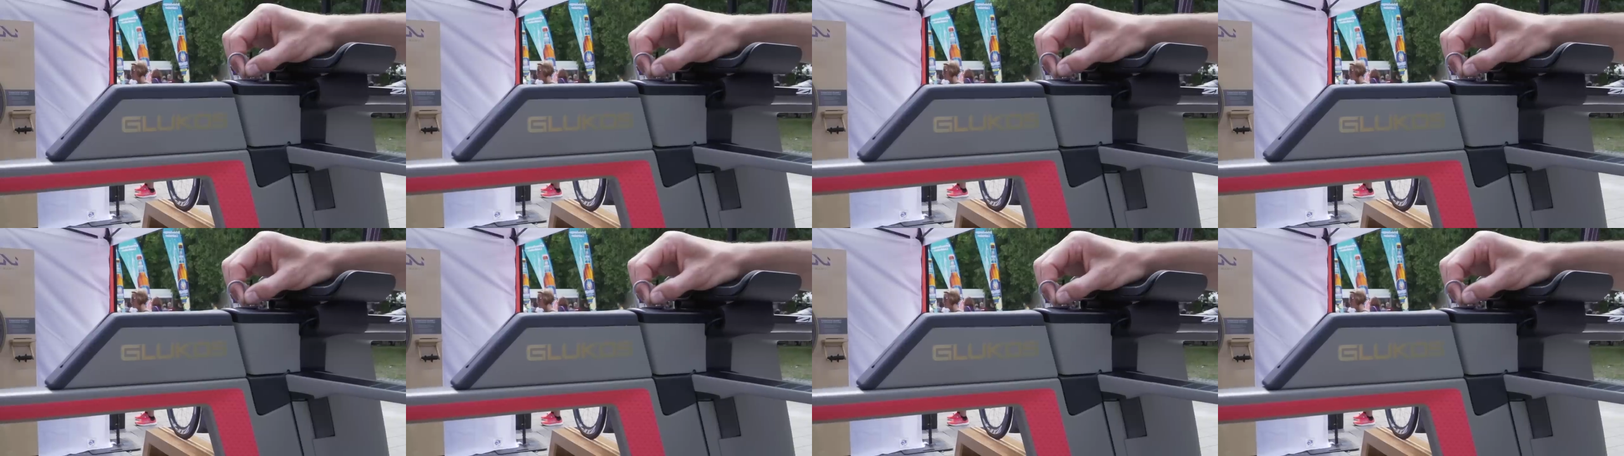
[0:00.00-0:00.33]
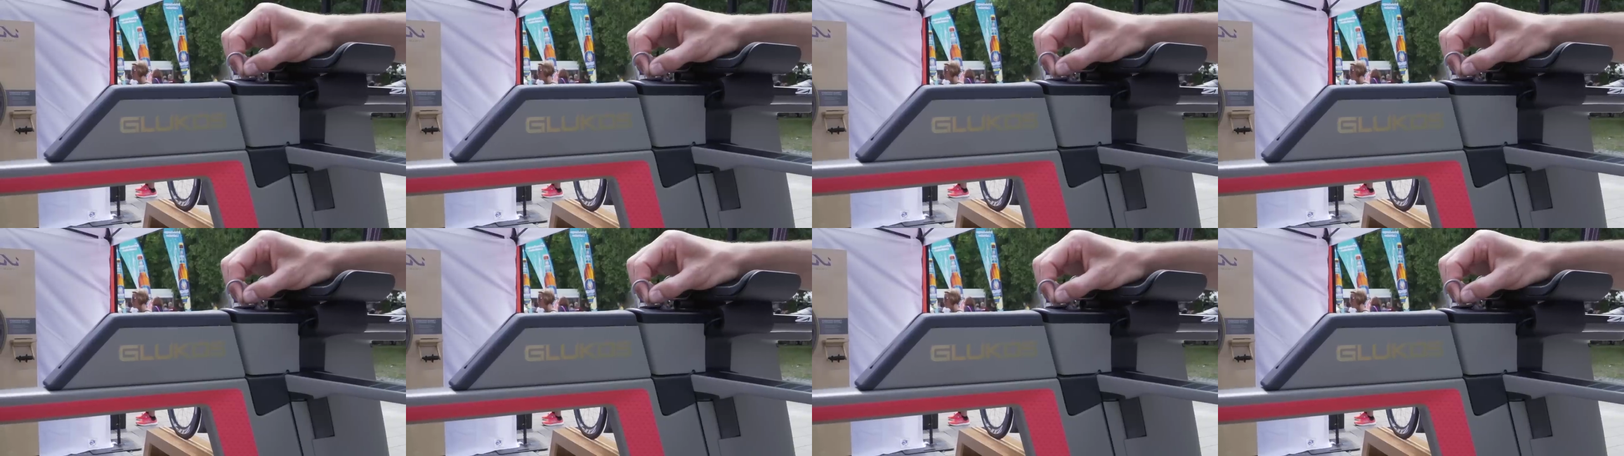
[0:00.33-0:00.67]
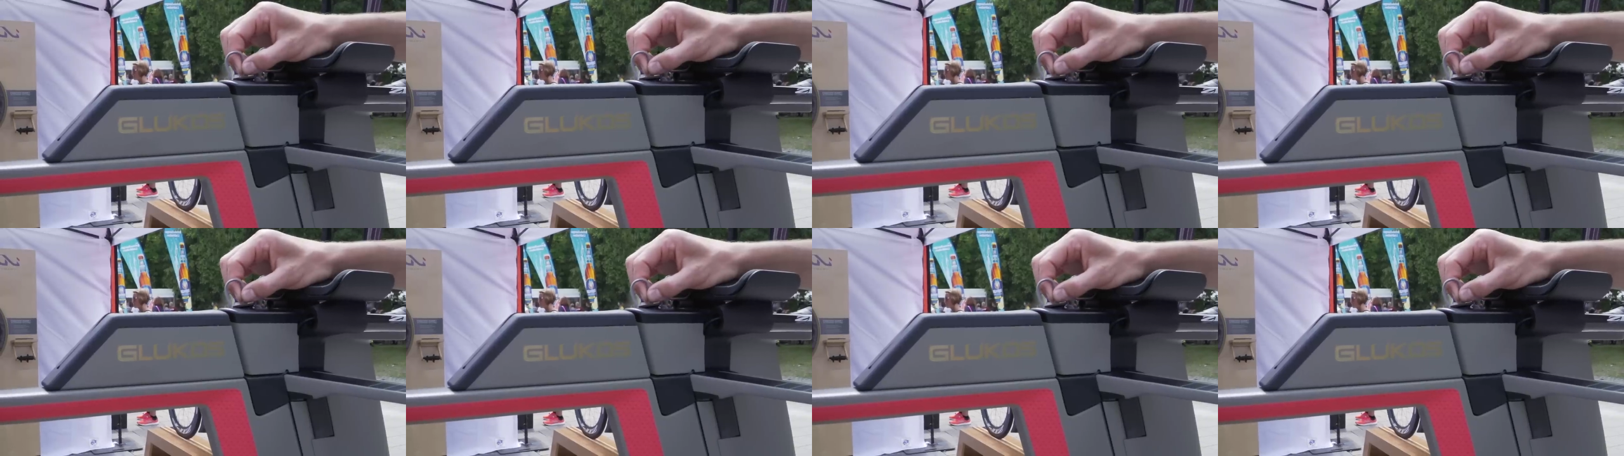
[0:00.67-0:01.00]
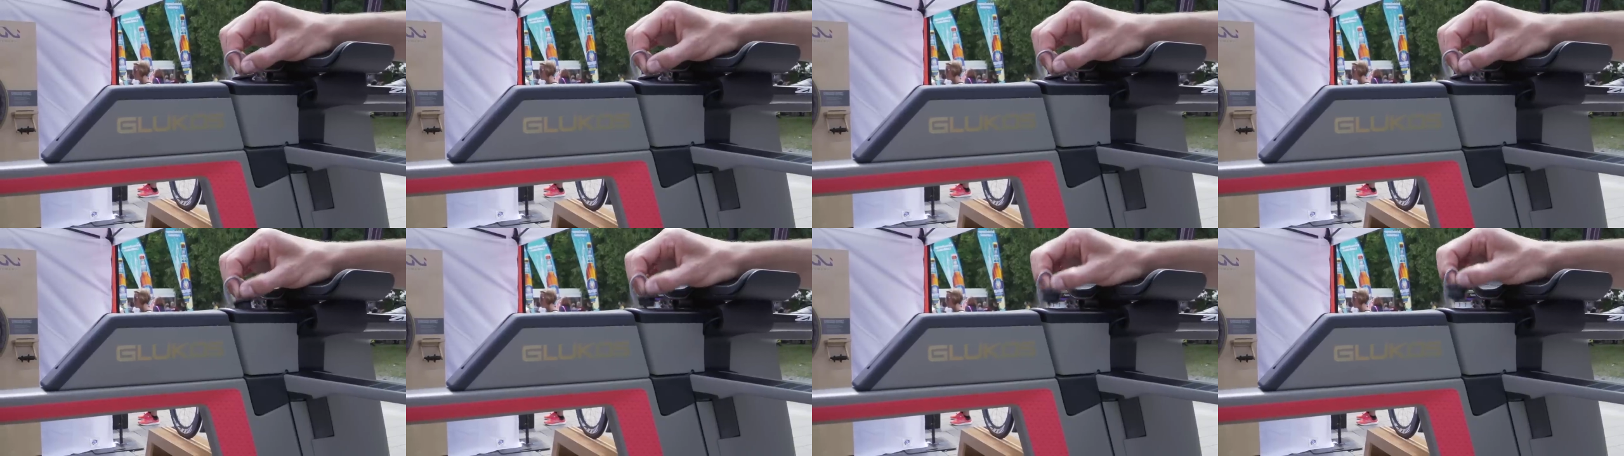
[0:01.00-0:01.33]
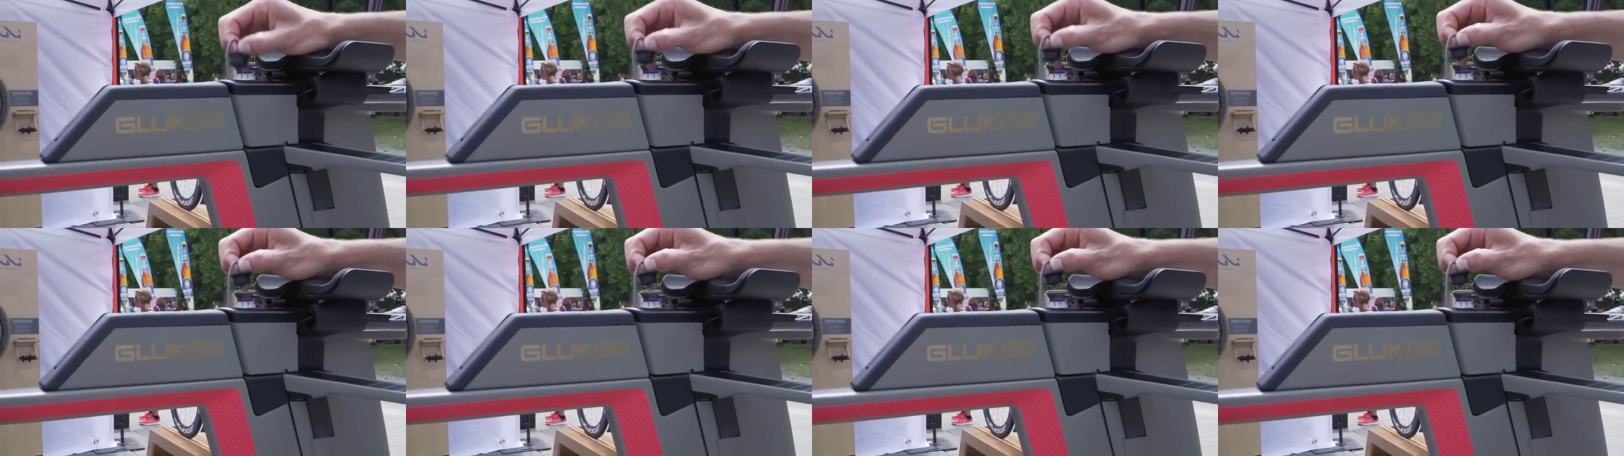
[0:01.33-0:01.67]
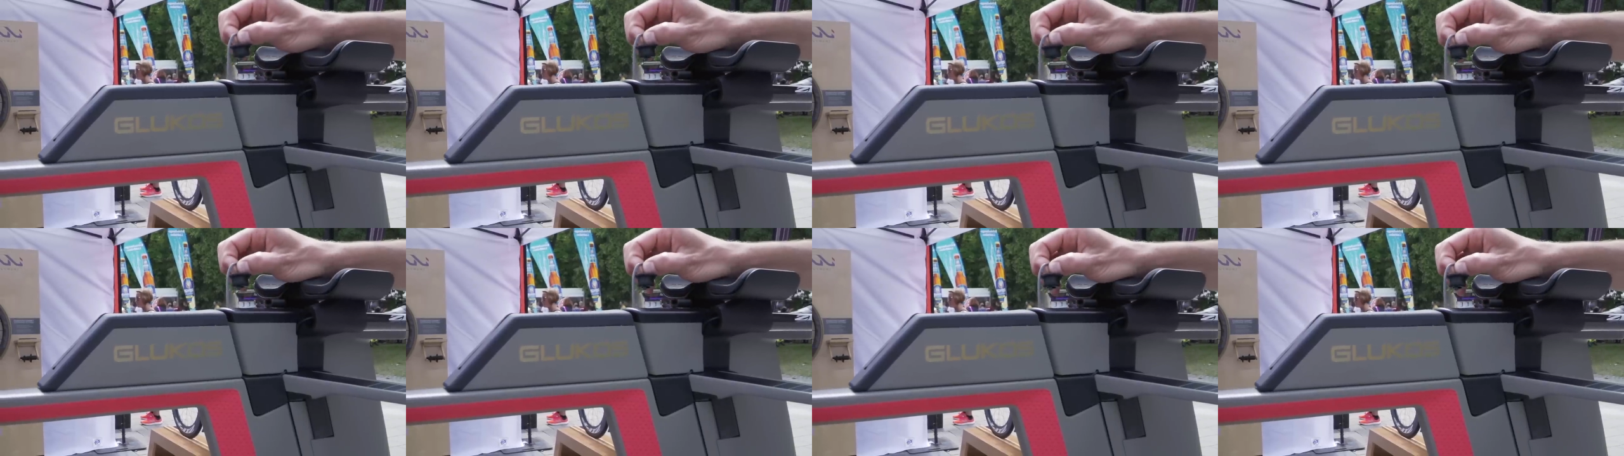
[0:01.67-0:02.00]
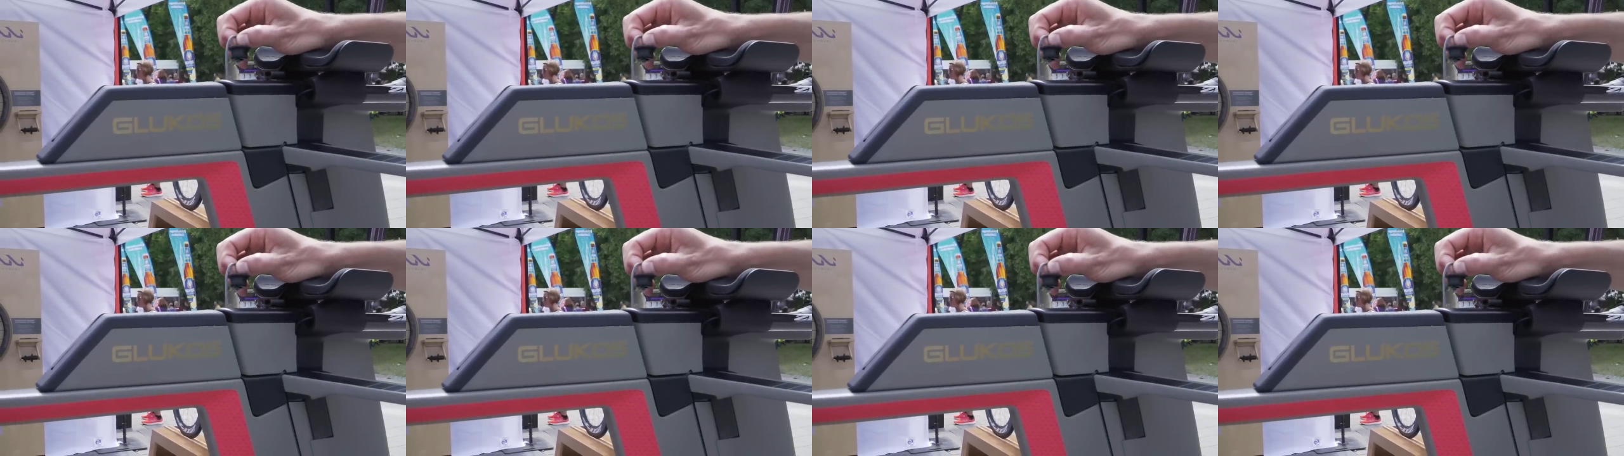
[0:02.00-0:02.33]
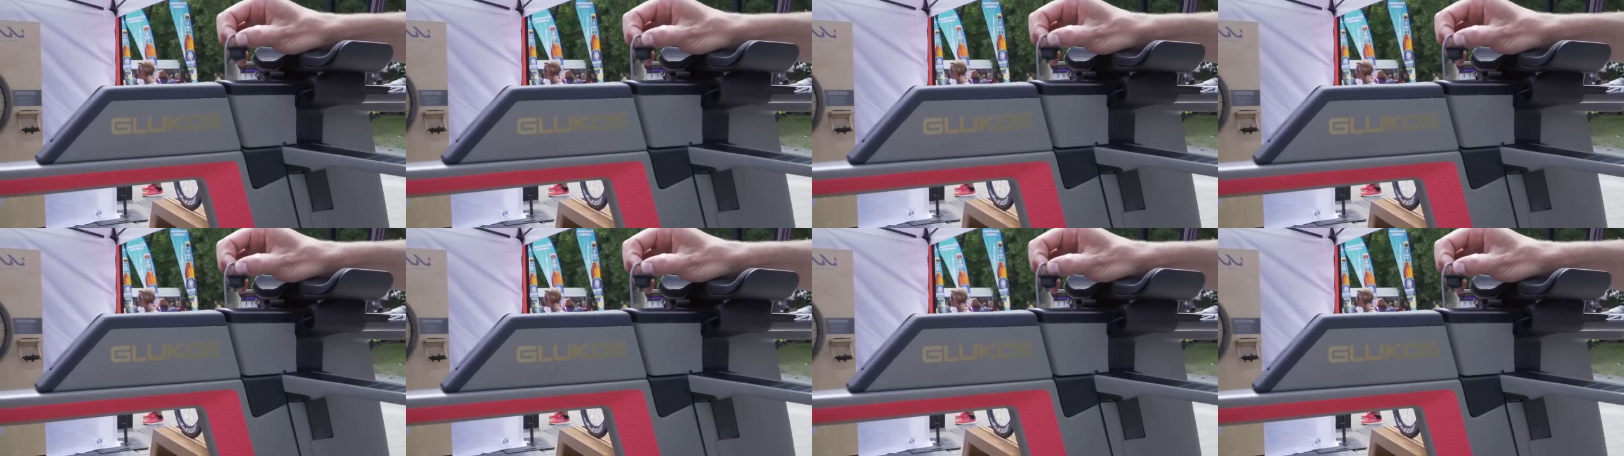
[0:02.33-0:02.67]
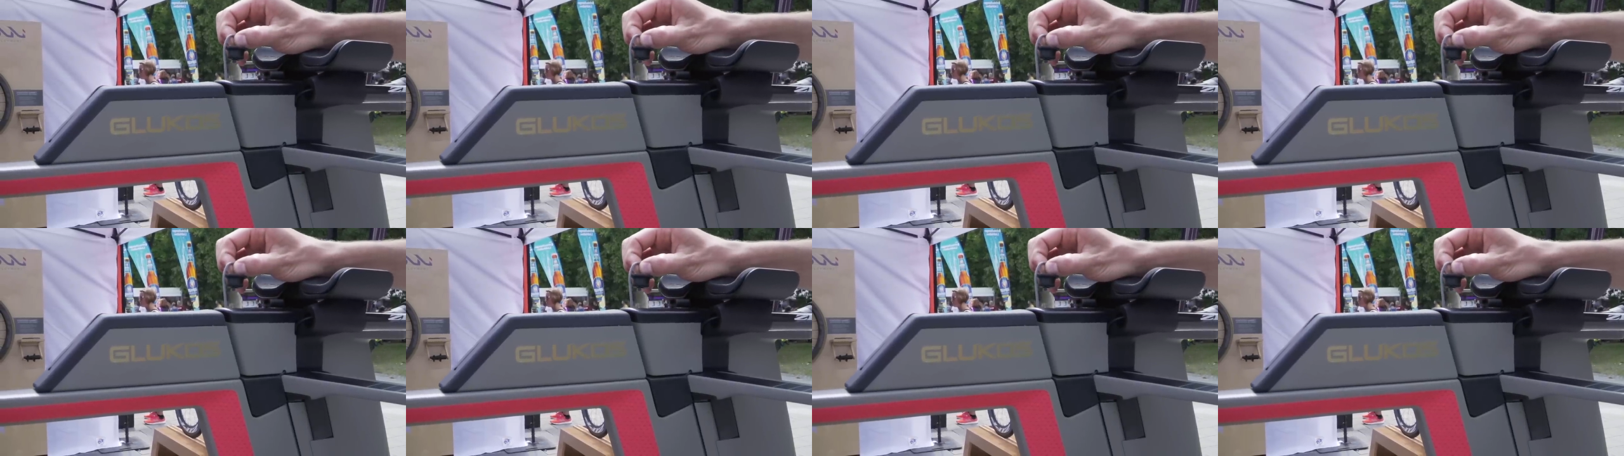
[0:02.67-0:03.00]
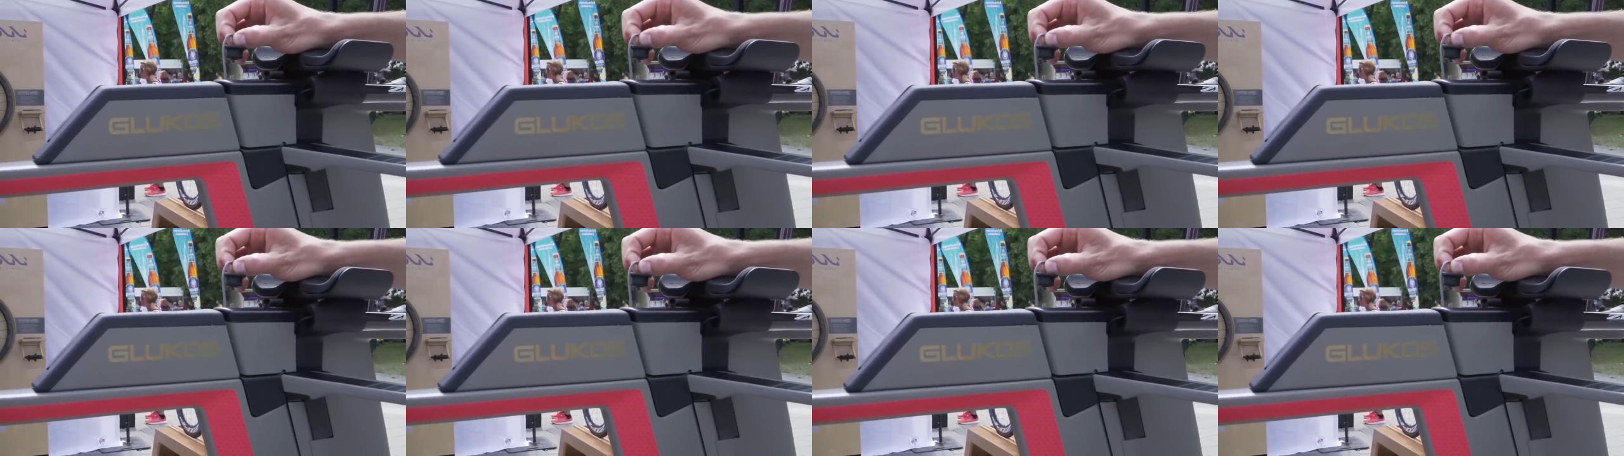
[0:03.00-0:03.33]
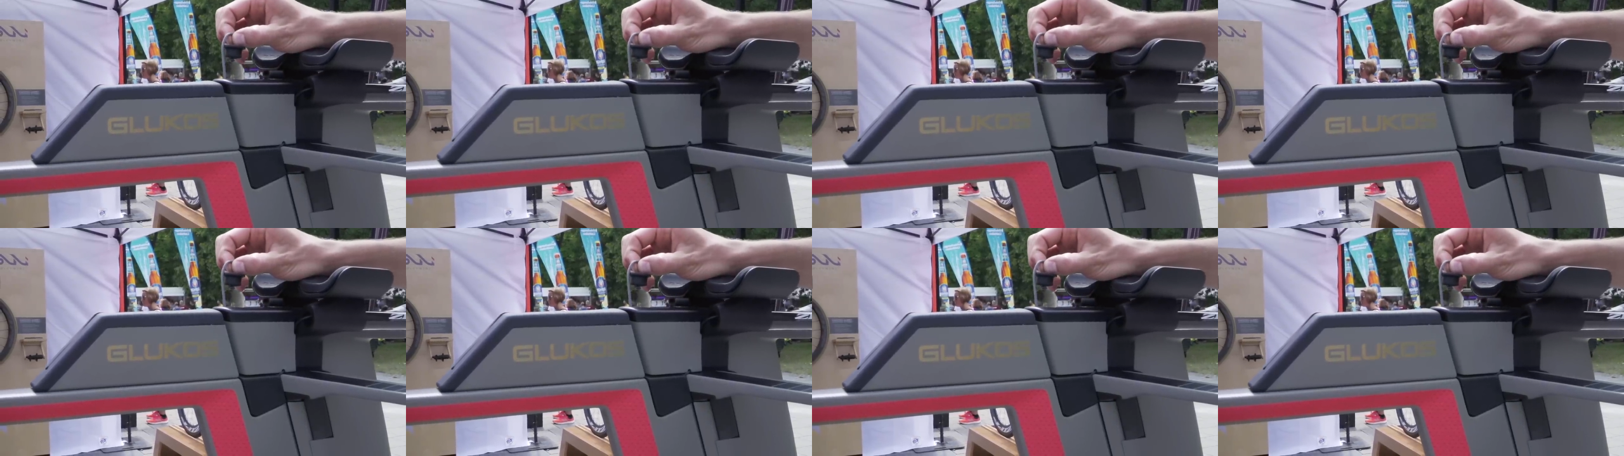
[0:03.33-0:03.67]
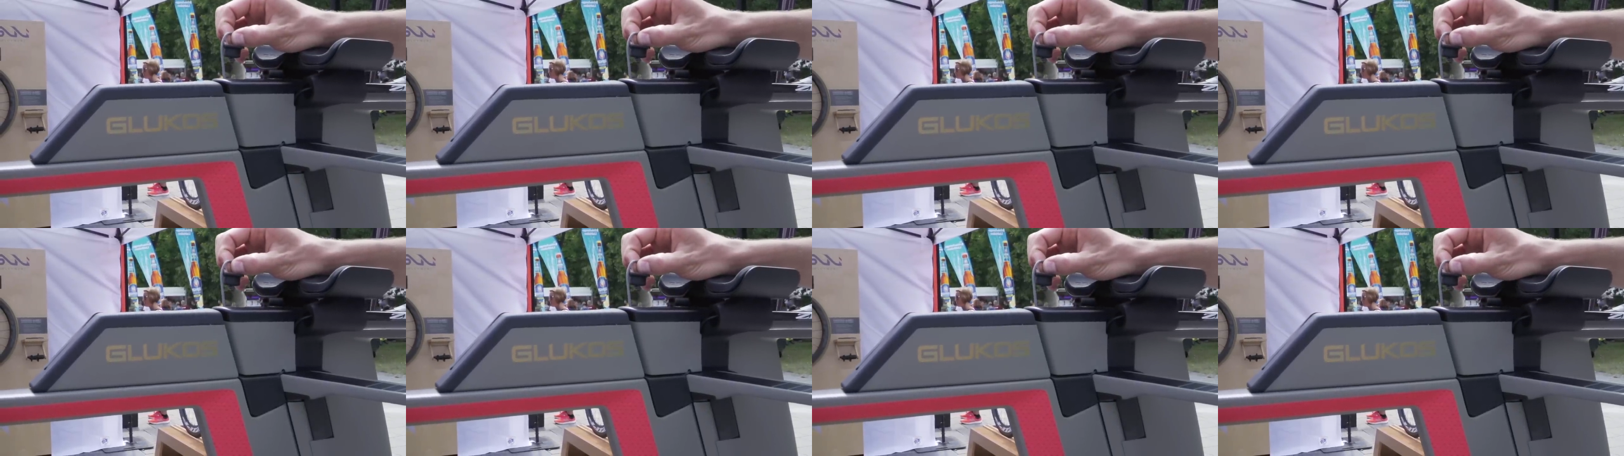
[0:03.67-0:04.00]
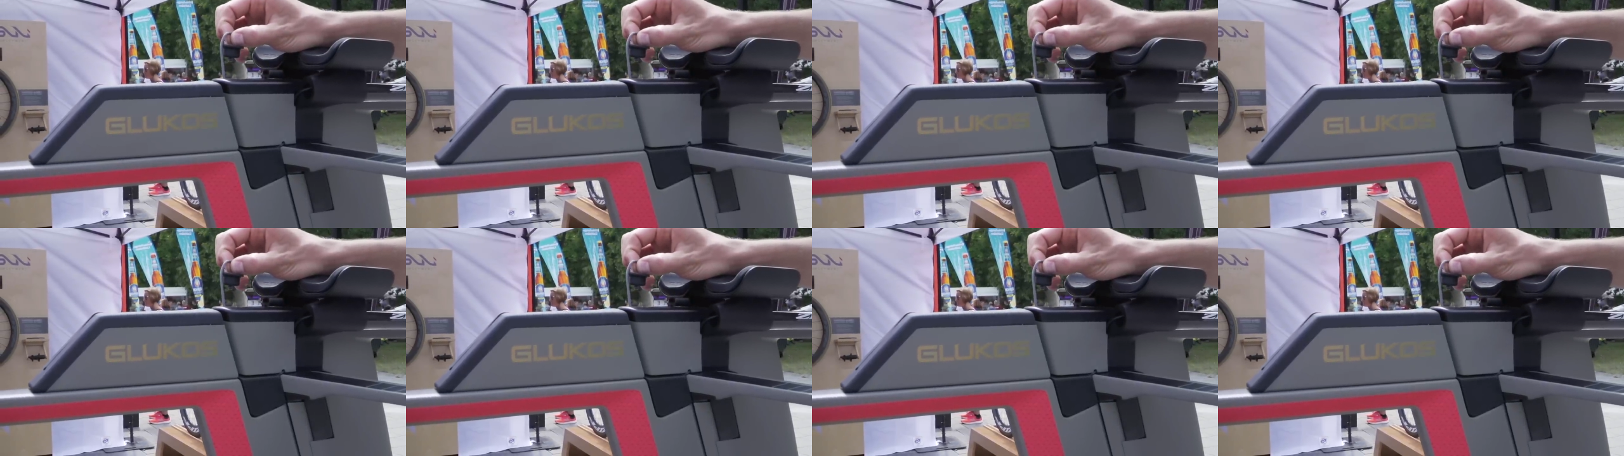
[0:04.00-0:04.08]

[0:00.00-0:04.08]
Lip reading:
No face is visible, so there are no lips to read.